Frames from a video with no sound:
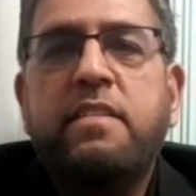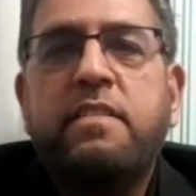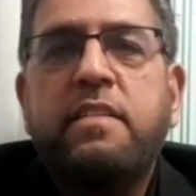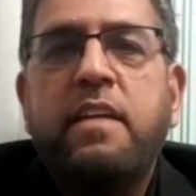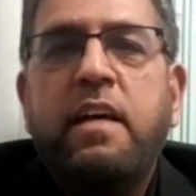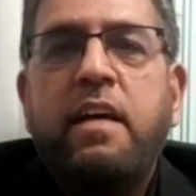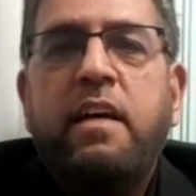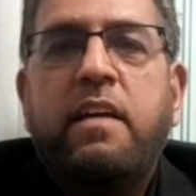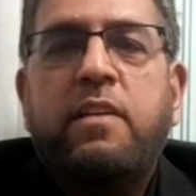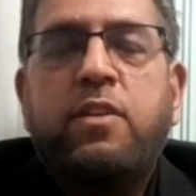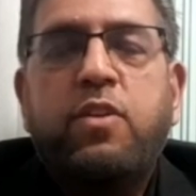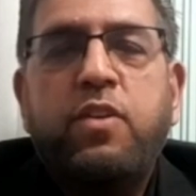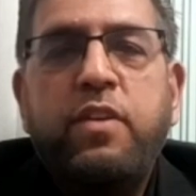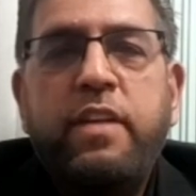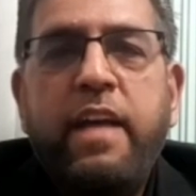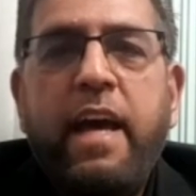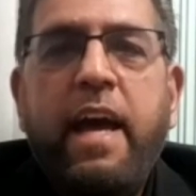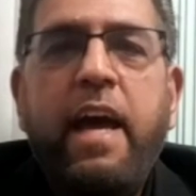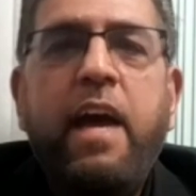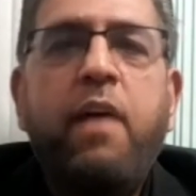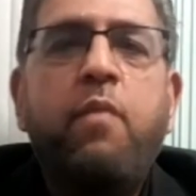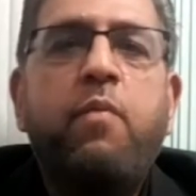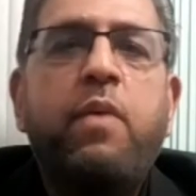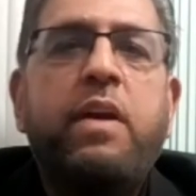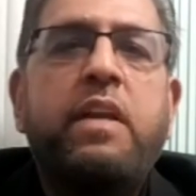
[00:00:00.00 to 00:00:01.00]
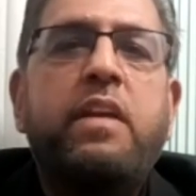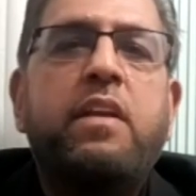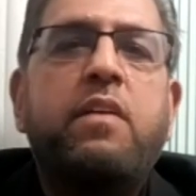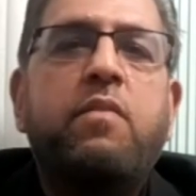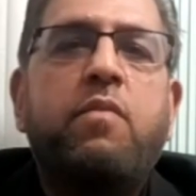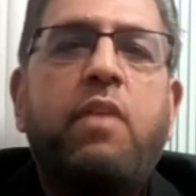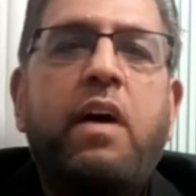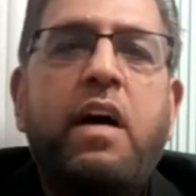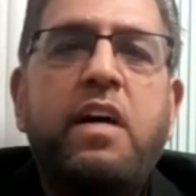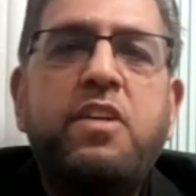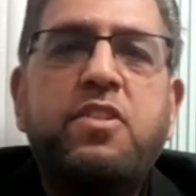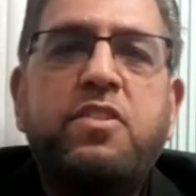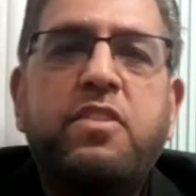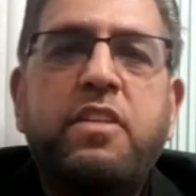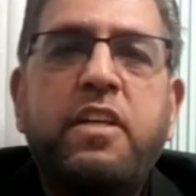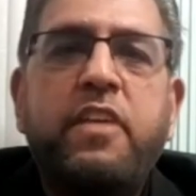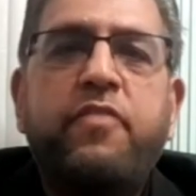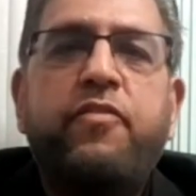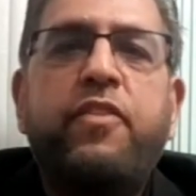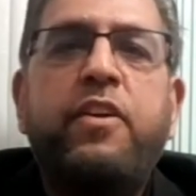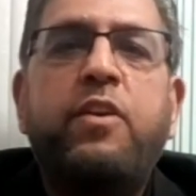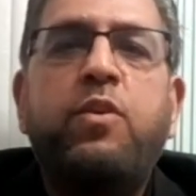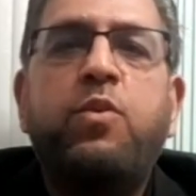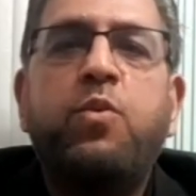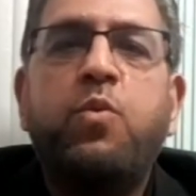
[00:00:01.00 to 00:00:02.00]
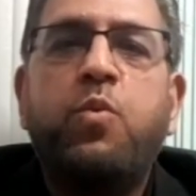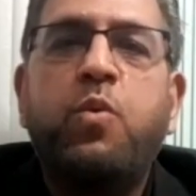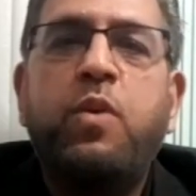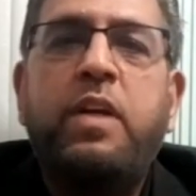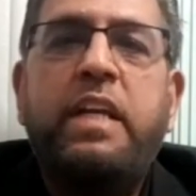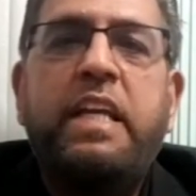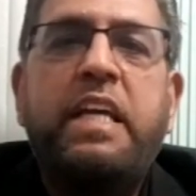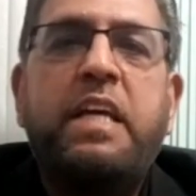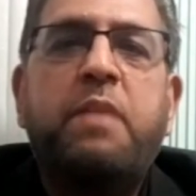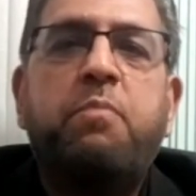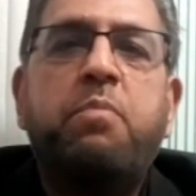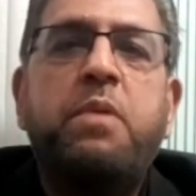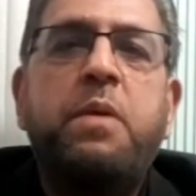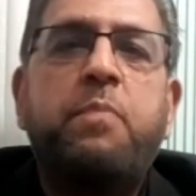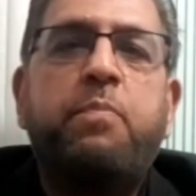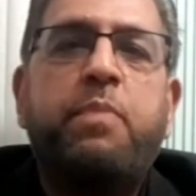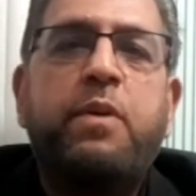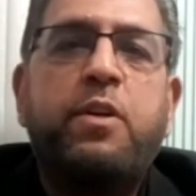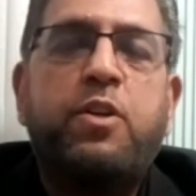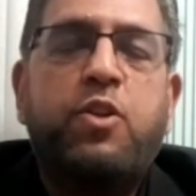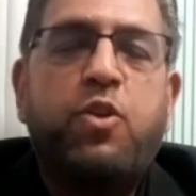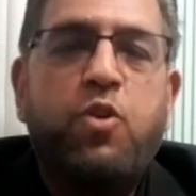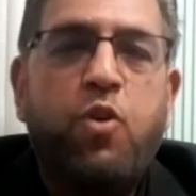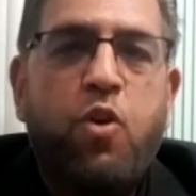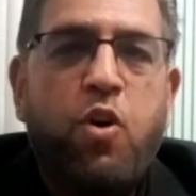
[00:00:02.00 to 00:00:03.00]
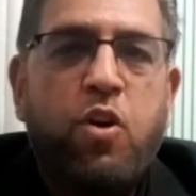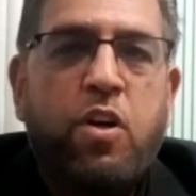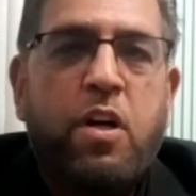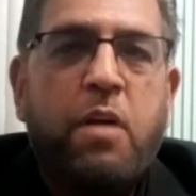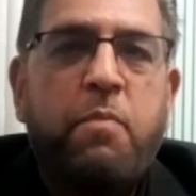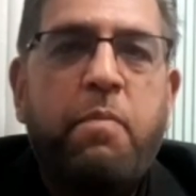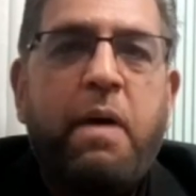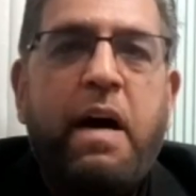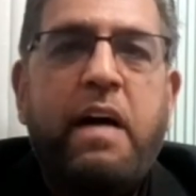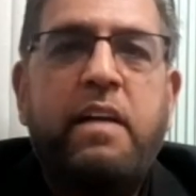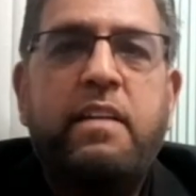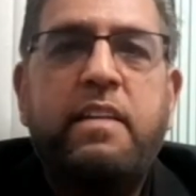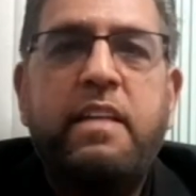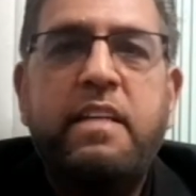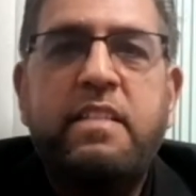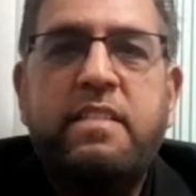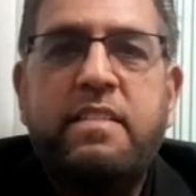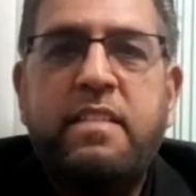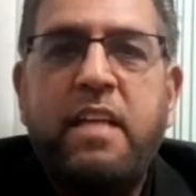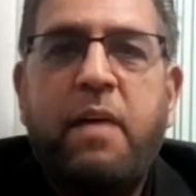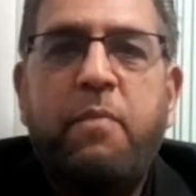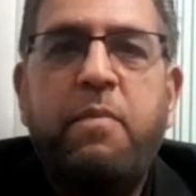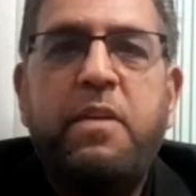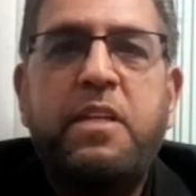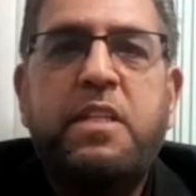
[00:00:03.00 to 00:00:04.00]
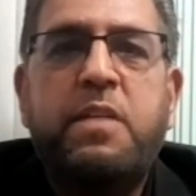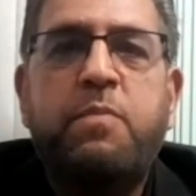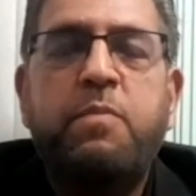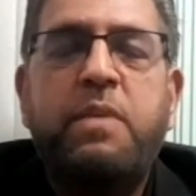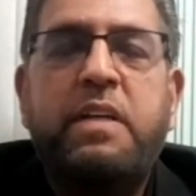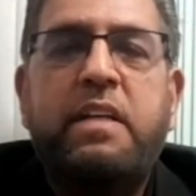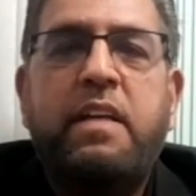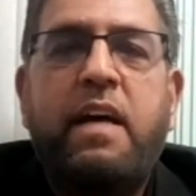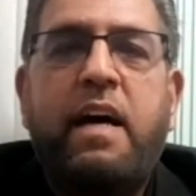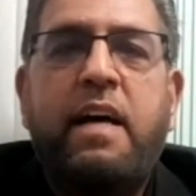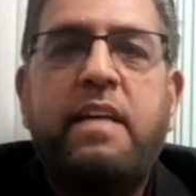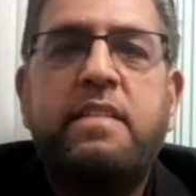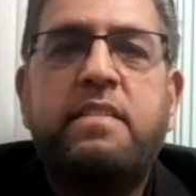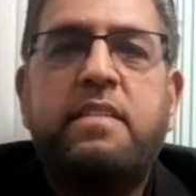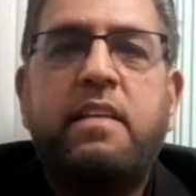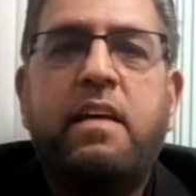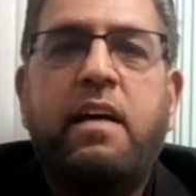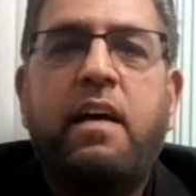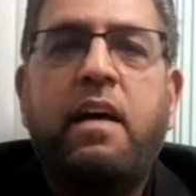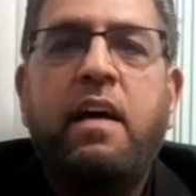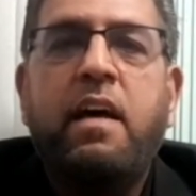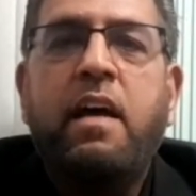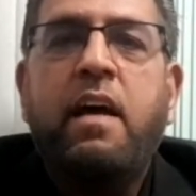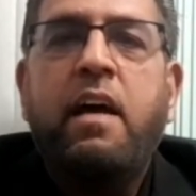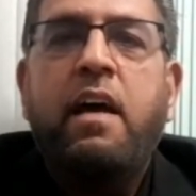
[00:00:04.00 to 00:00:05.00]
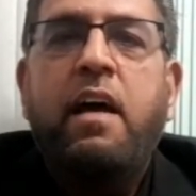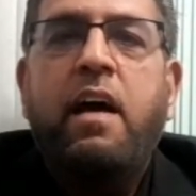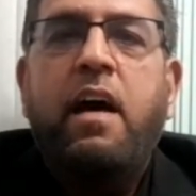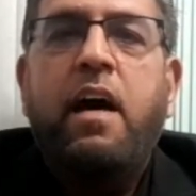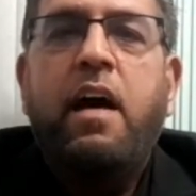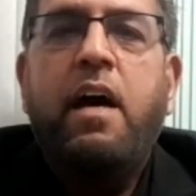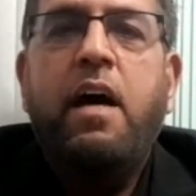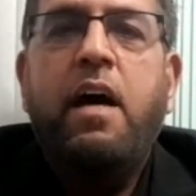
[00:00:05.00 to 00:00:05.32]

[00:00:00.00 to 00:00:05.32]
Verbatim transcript: Today, when Nawaz Sharif and Noon League people talk about the establishment as a, a, a